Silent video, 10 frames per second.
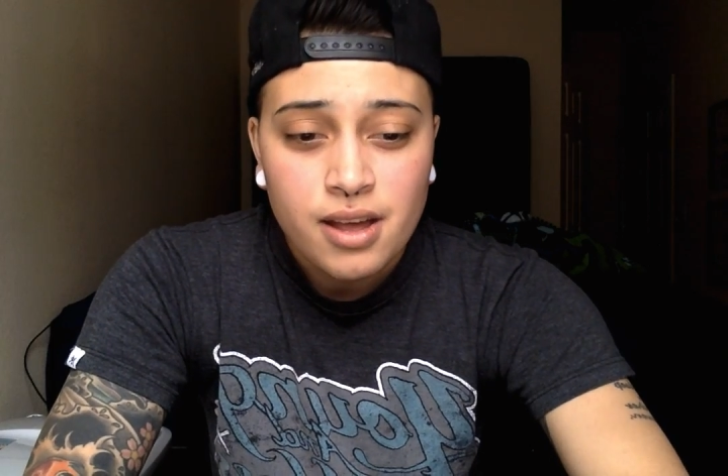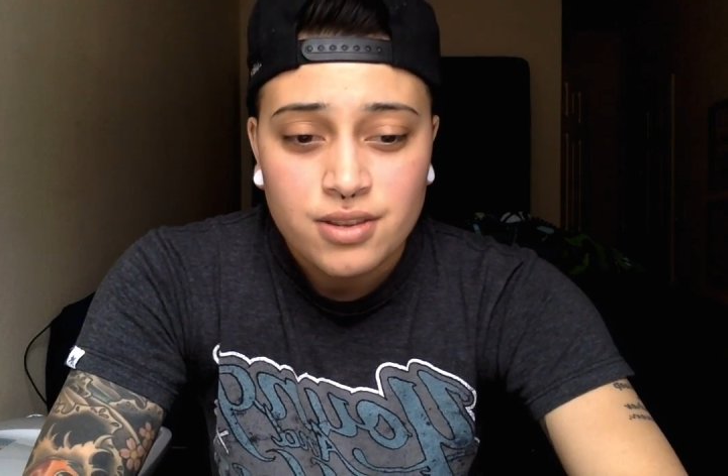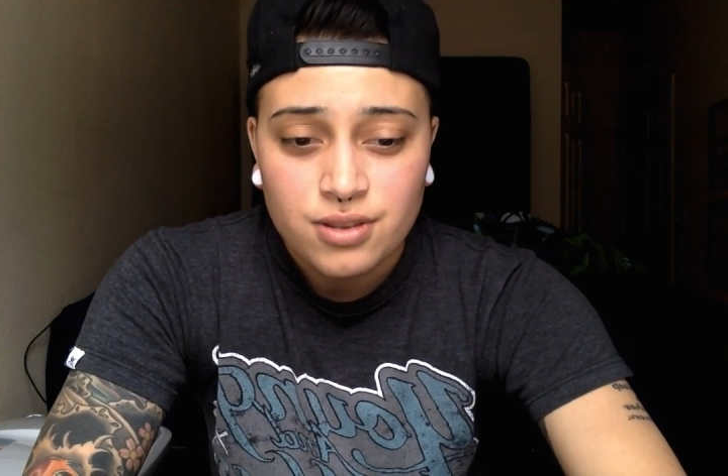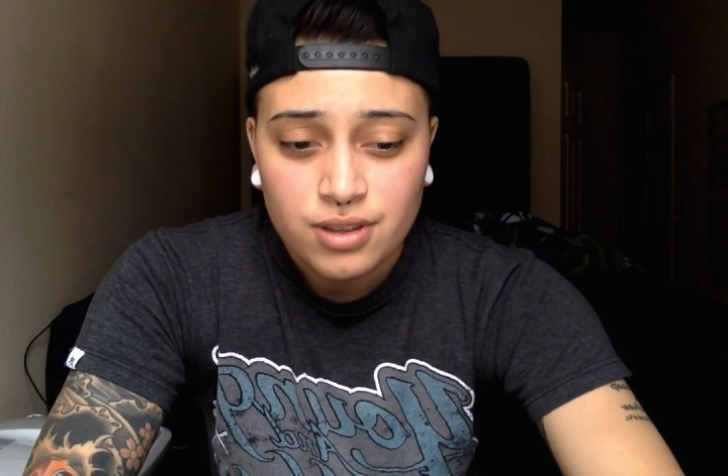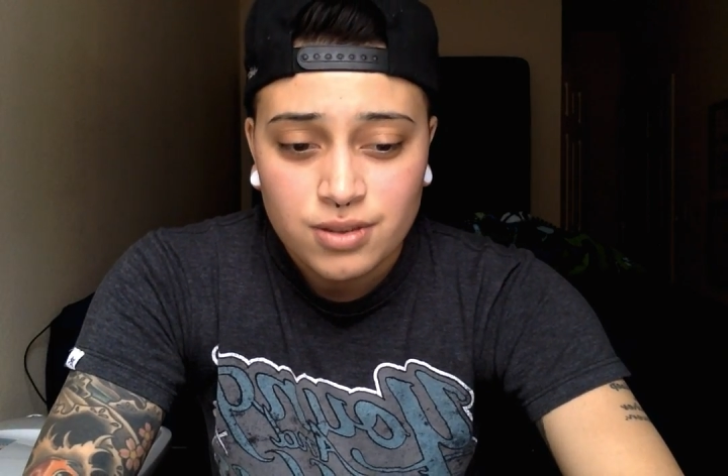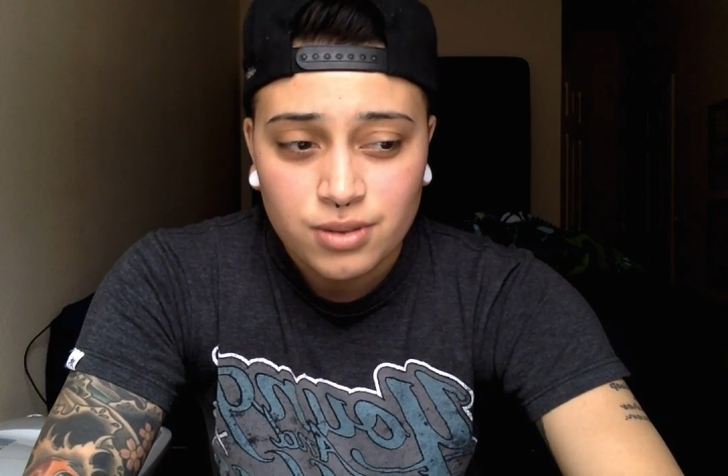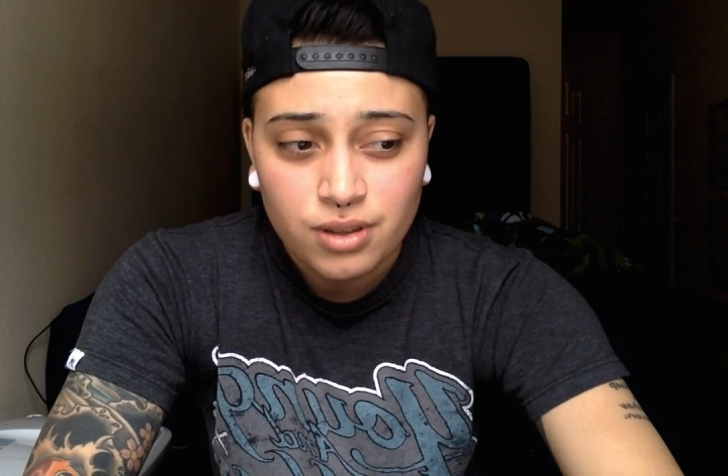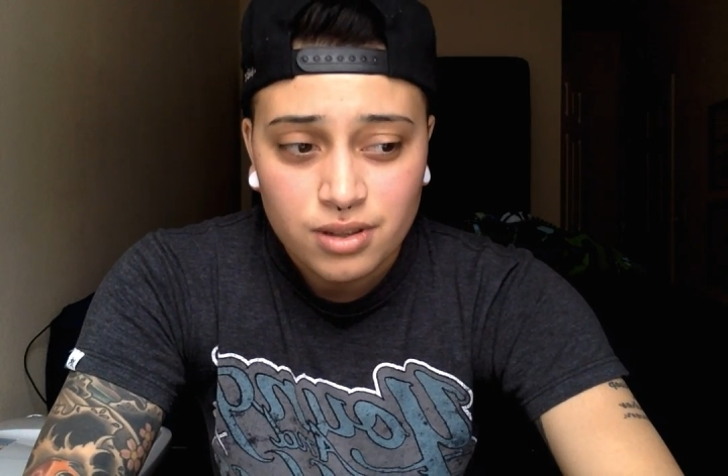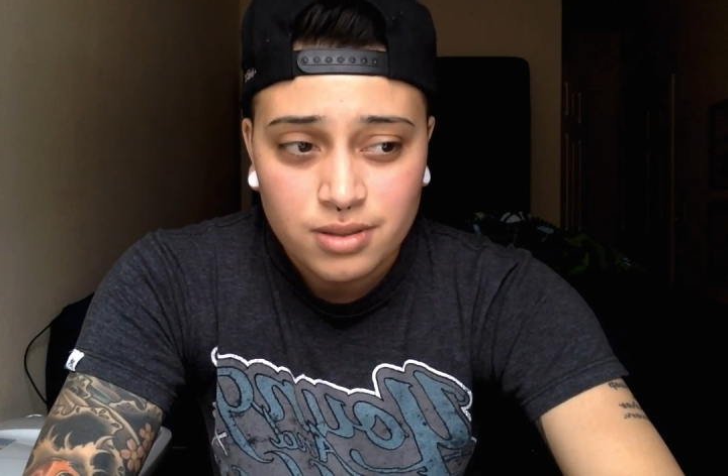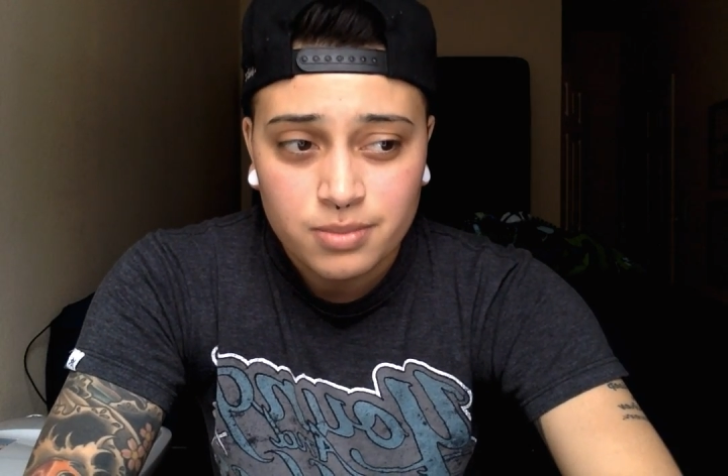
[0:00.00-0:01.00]
so it's really
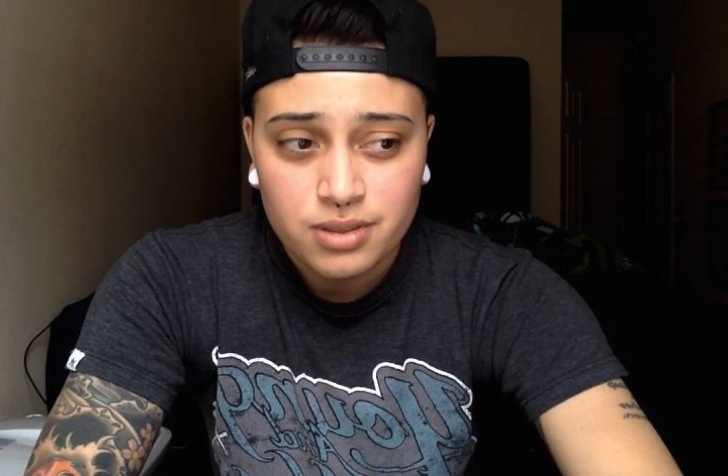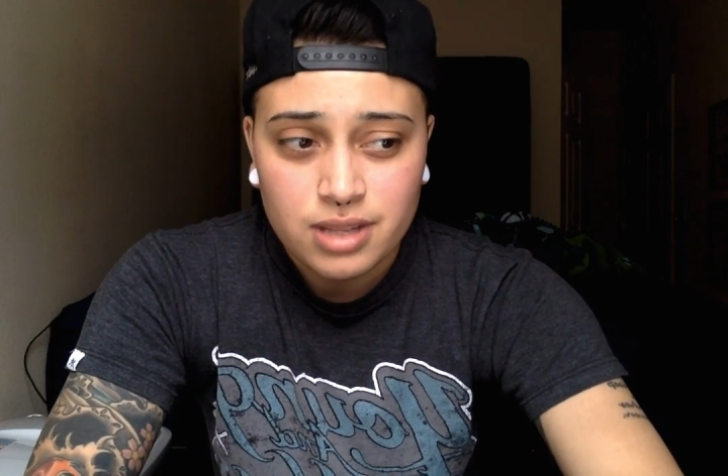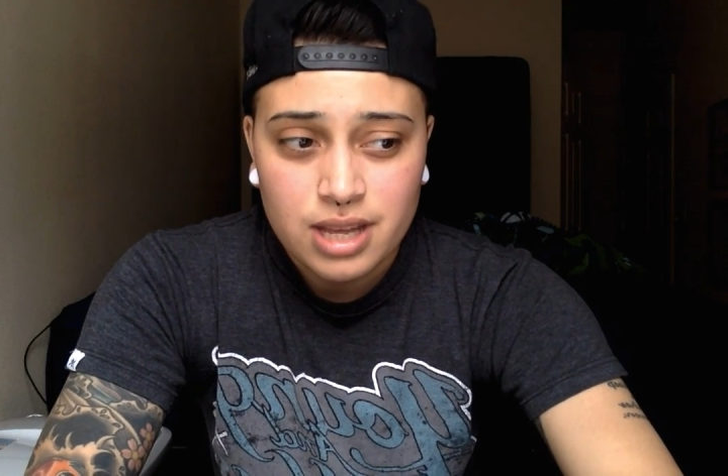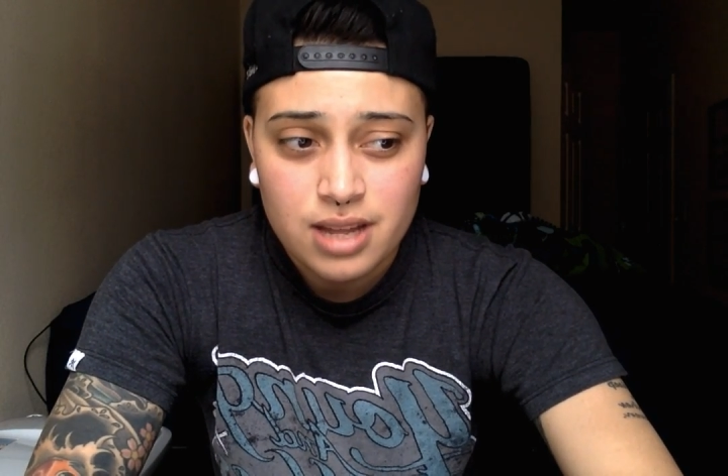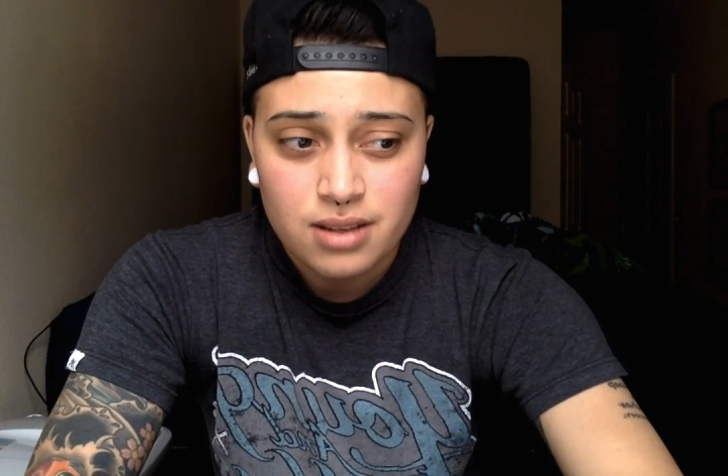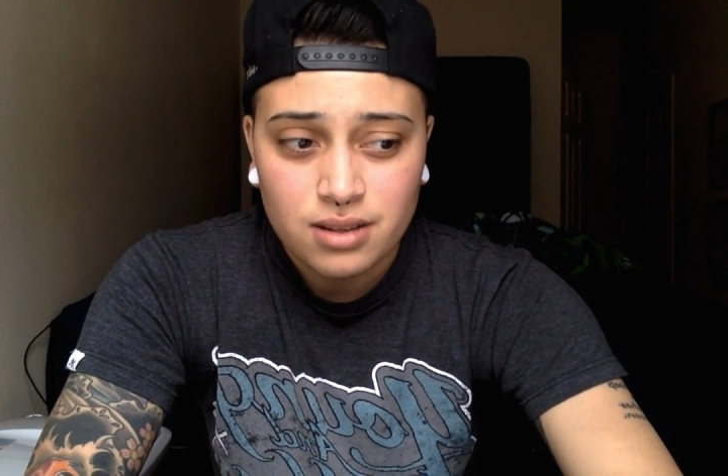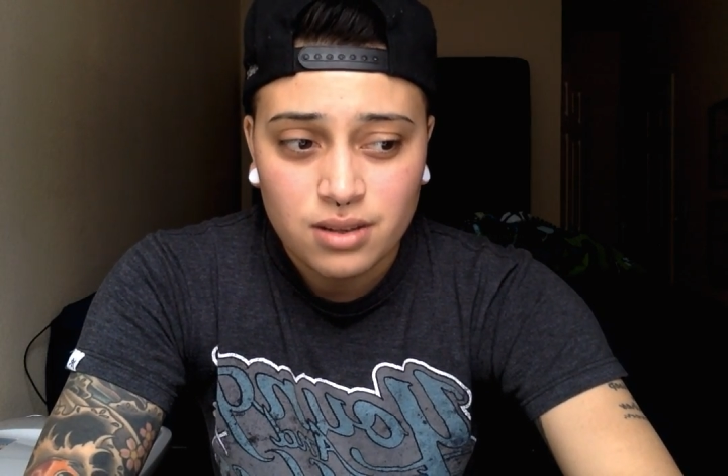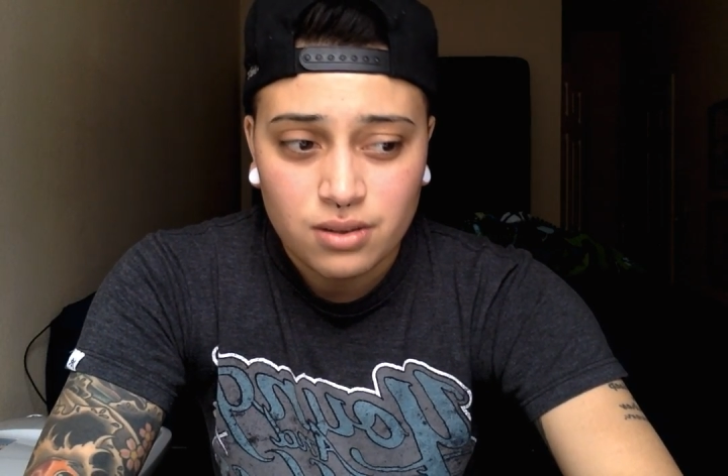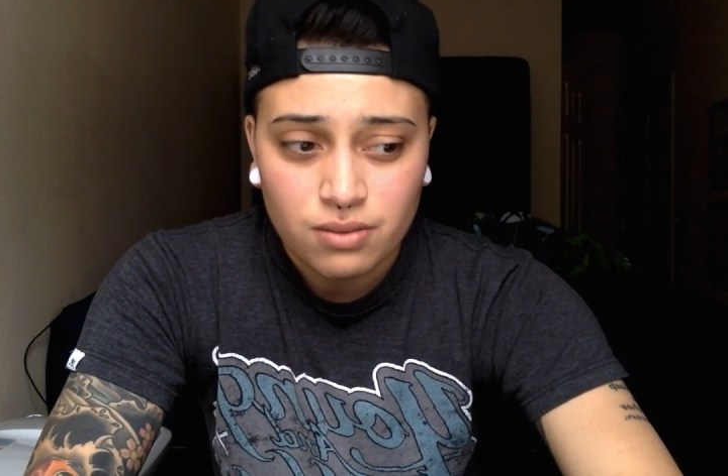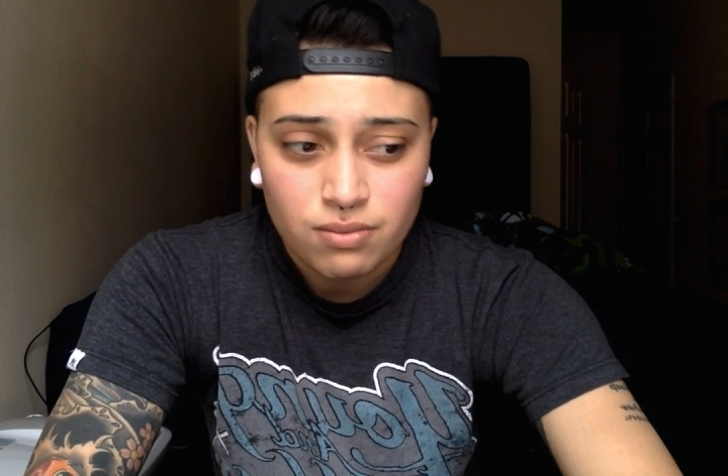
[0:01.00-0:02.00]
awesome that,
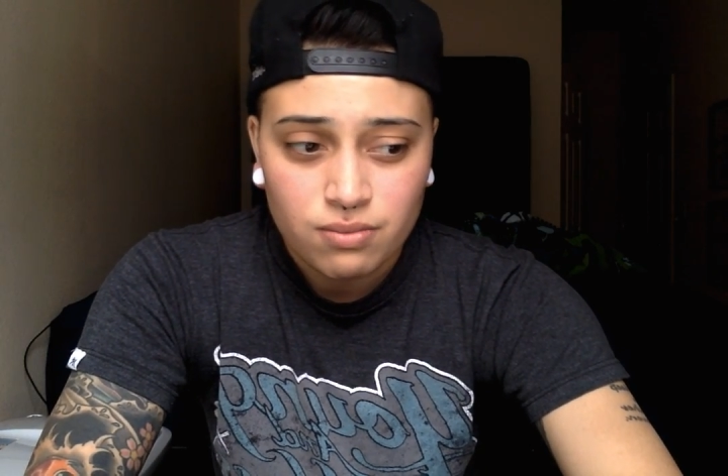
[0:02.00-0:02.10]
you know,